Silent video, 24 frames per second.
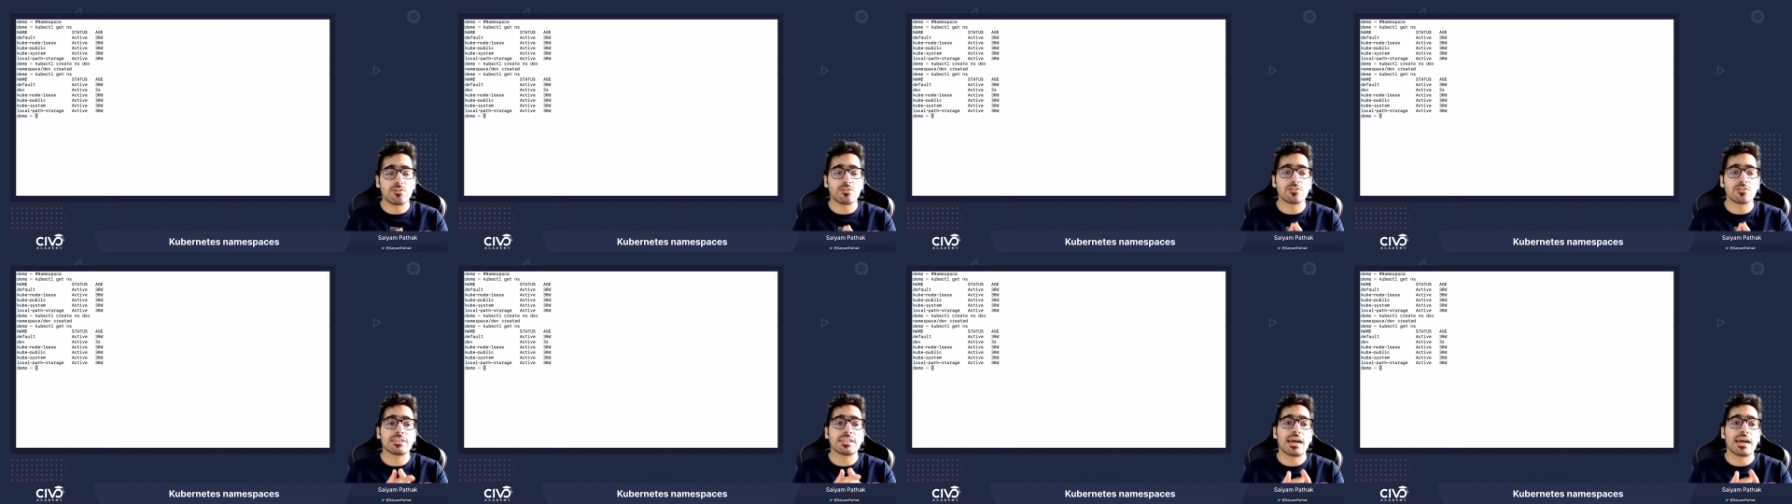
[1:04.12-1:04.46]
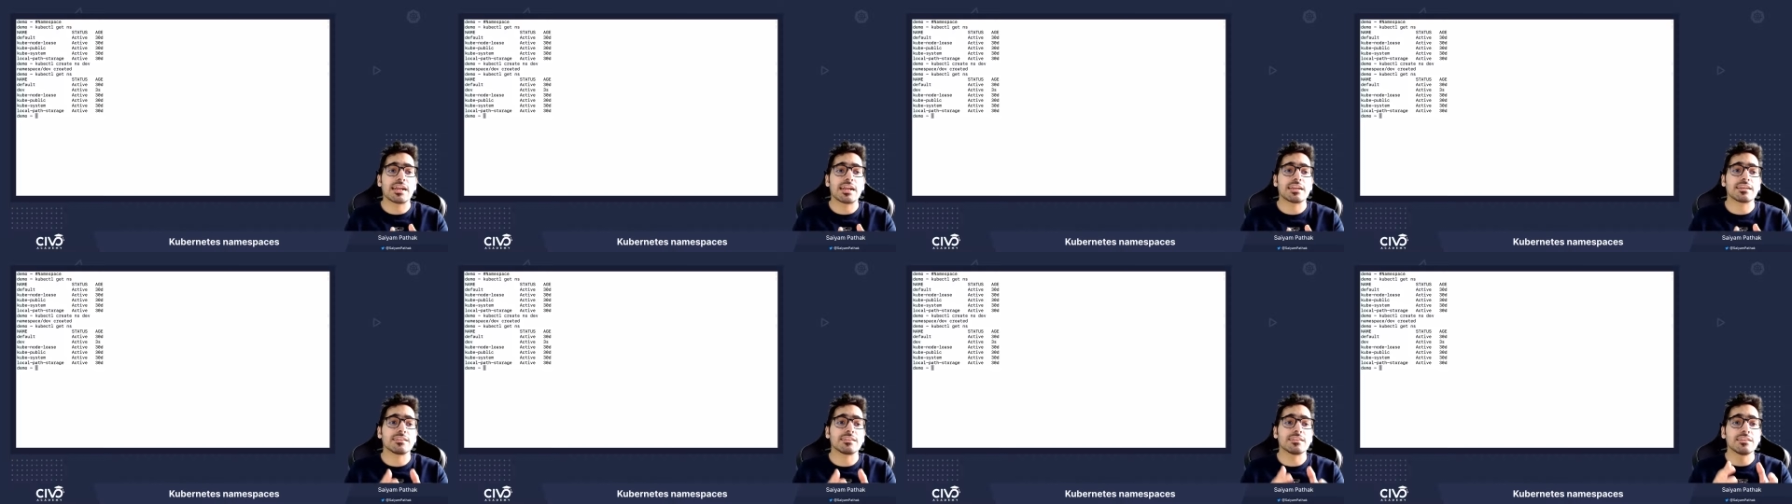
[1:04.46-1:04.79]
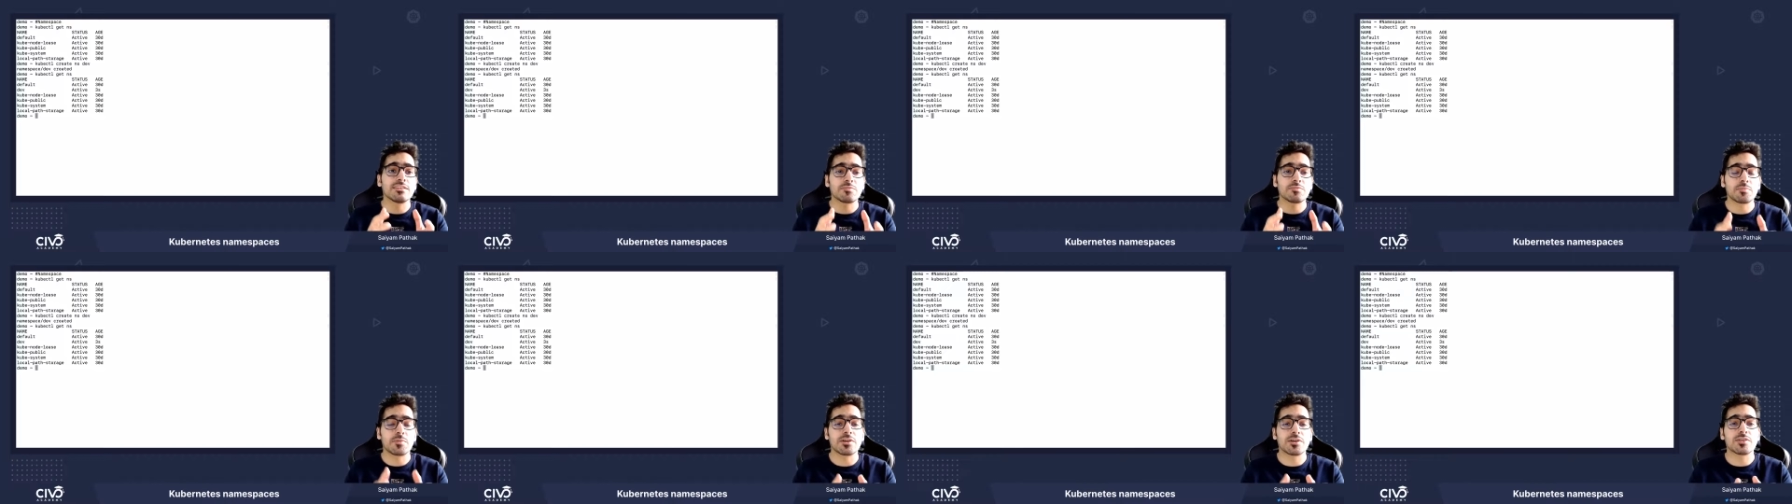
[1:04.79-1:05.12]
that
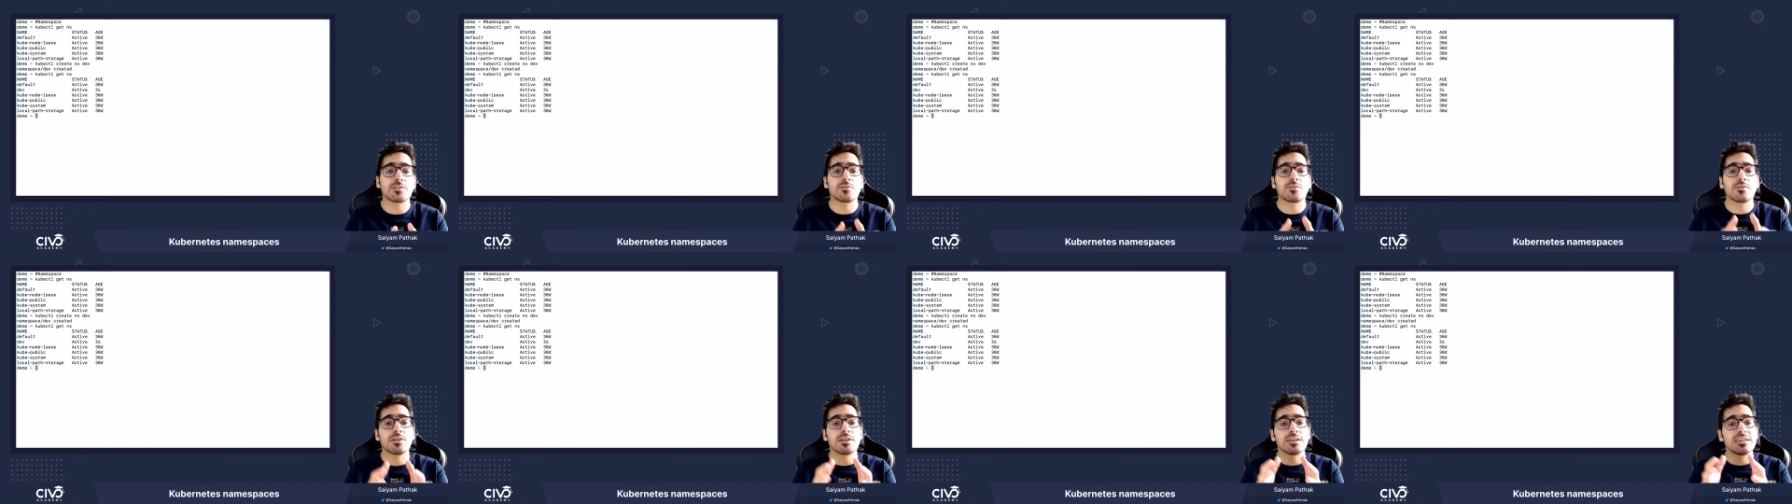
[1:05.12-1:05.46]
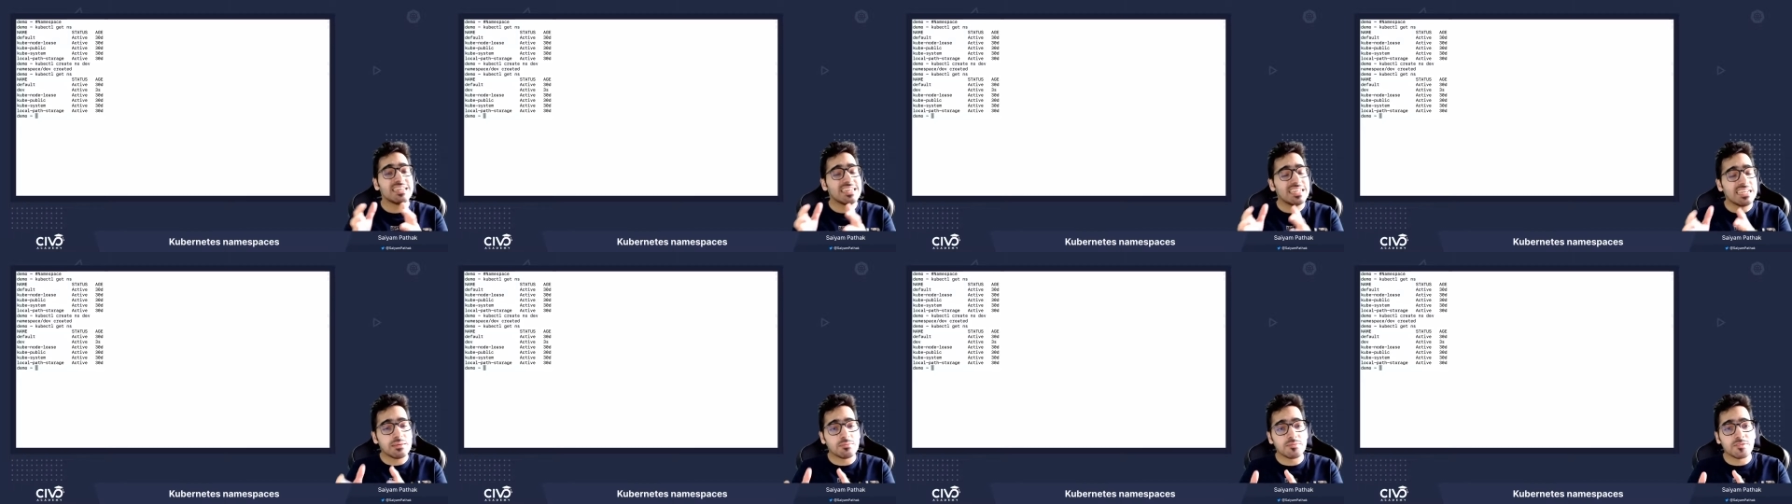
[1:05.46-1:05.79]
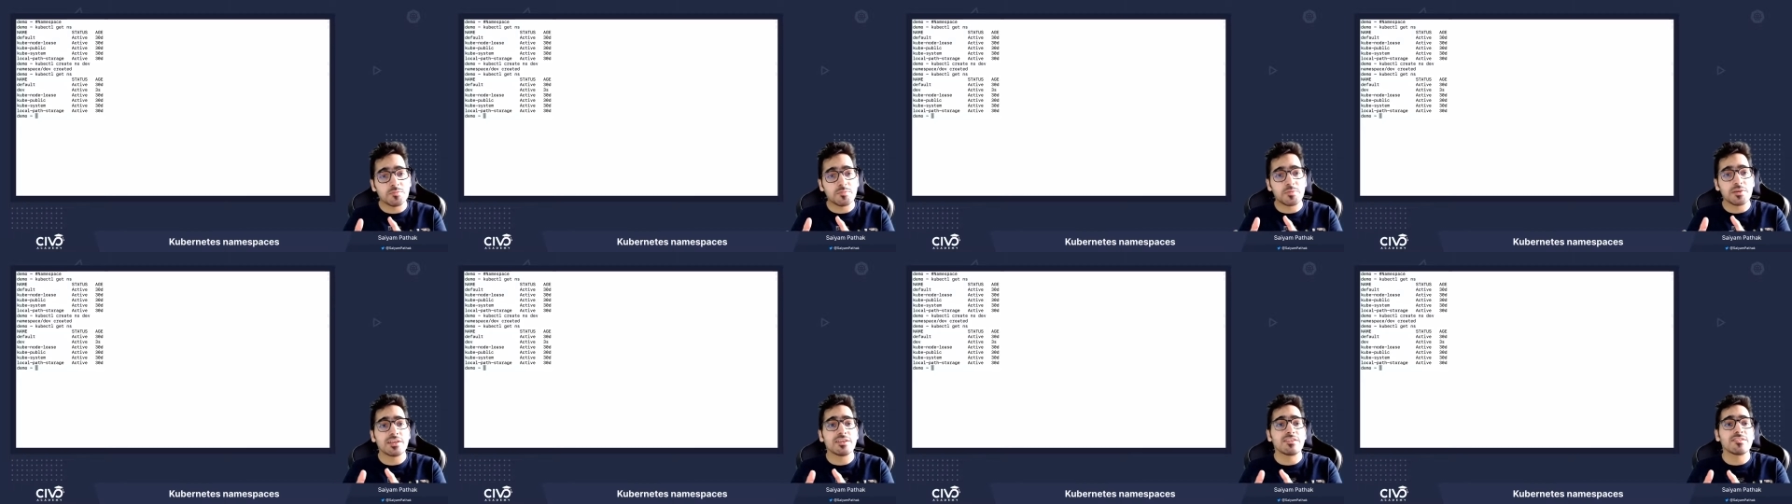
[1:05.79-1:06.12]
this particular
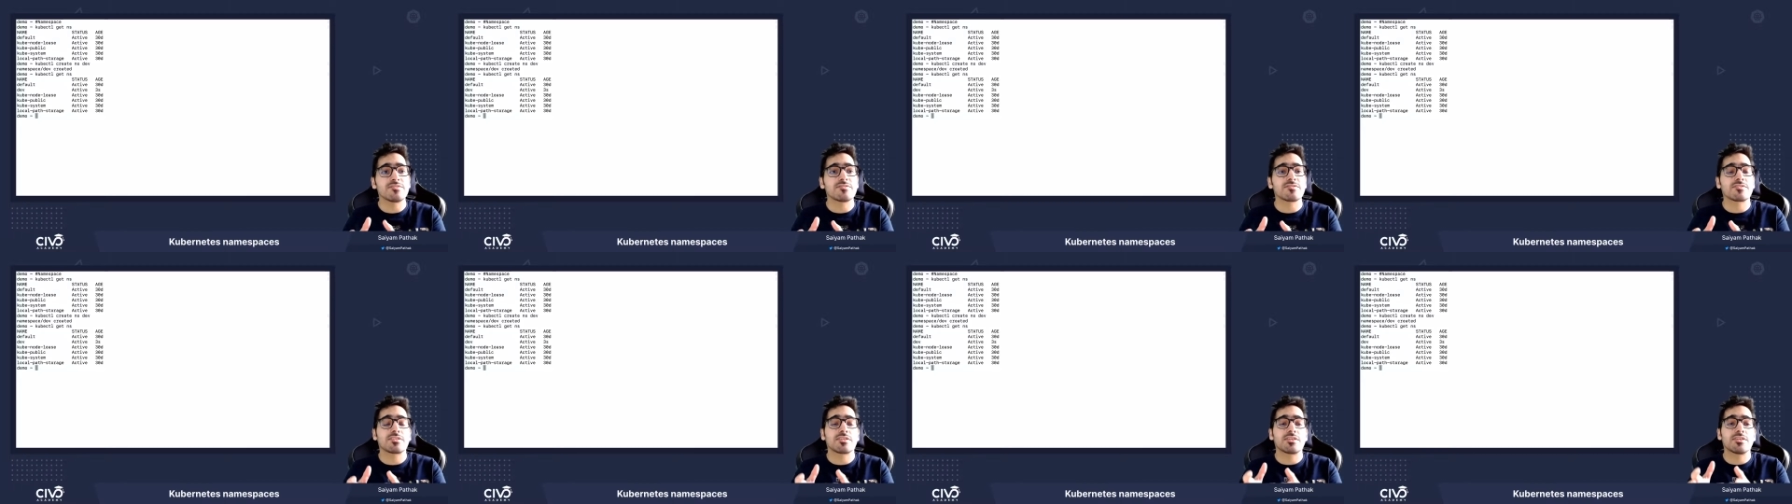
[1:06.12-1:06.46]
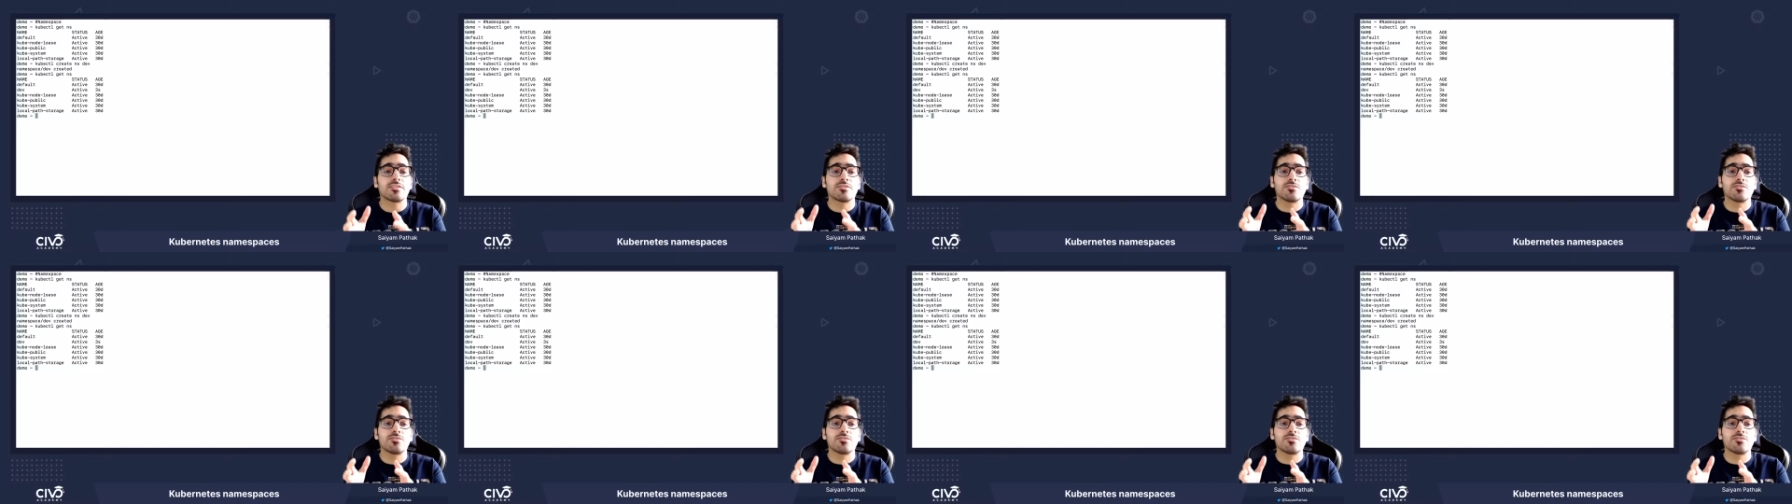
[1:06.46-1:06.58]
namespace